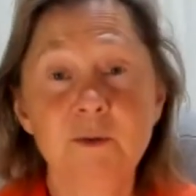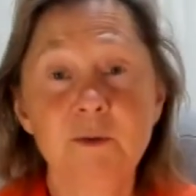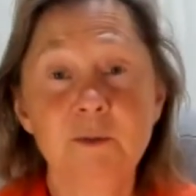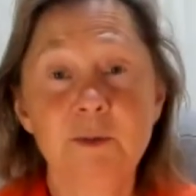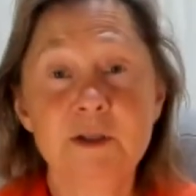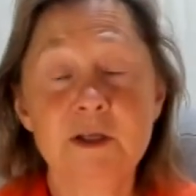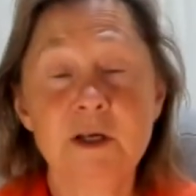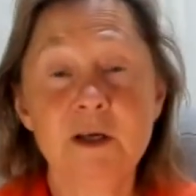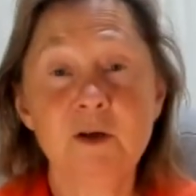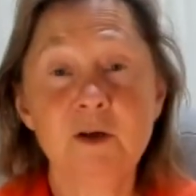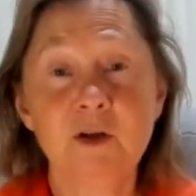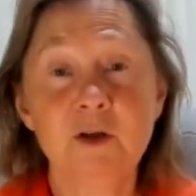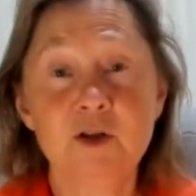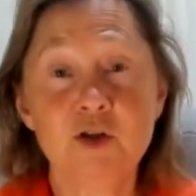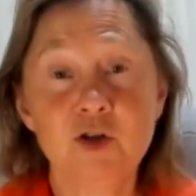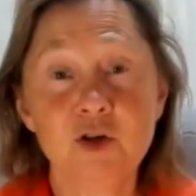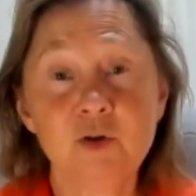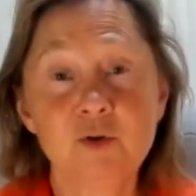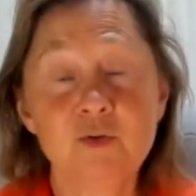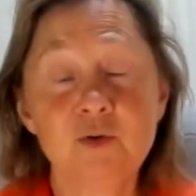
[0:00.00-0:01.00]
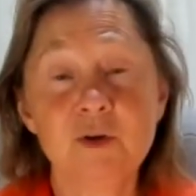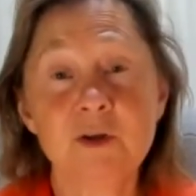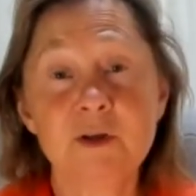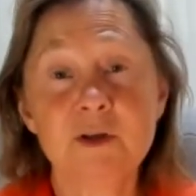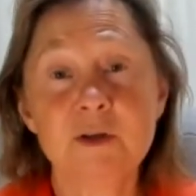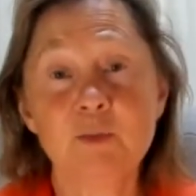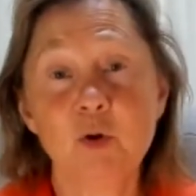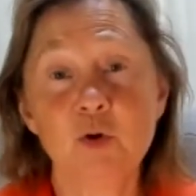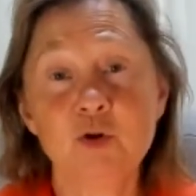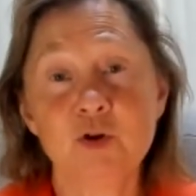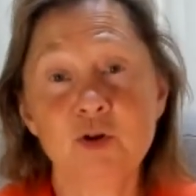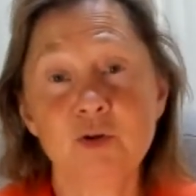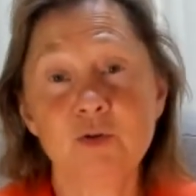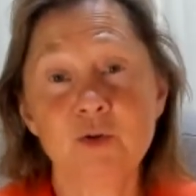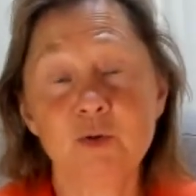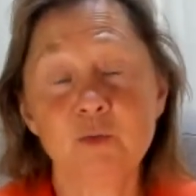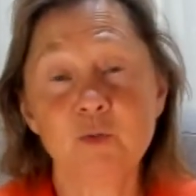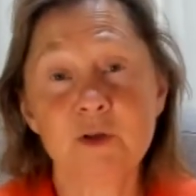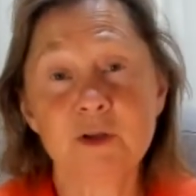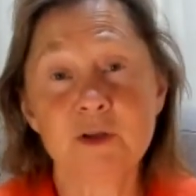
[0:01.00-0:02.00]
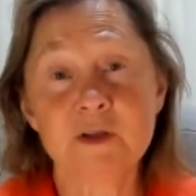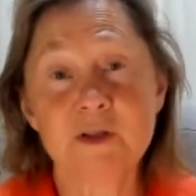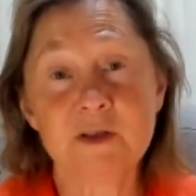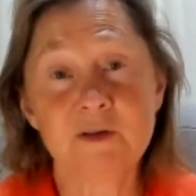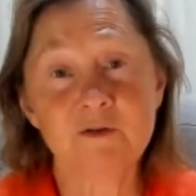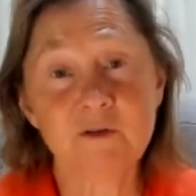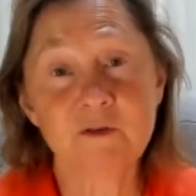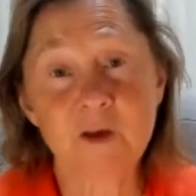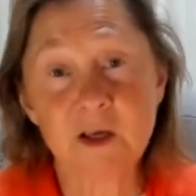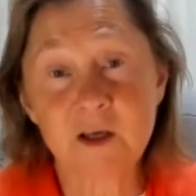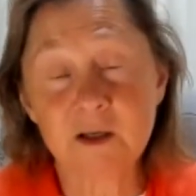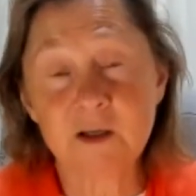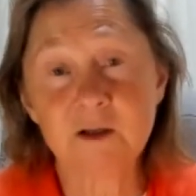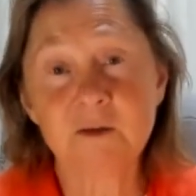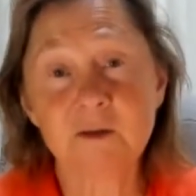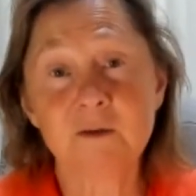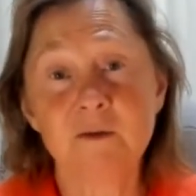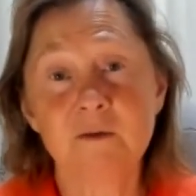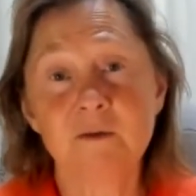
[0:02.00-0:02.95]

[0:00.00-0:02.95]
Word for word: particularly children, small children with severe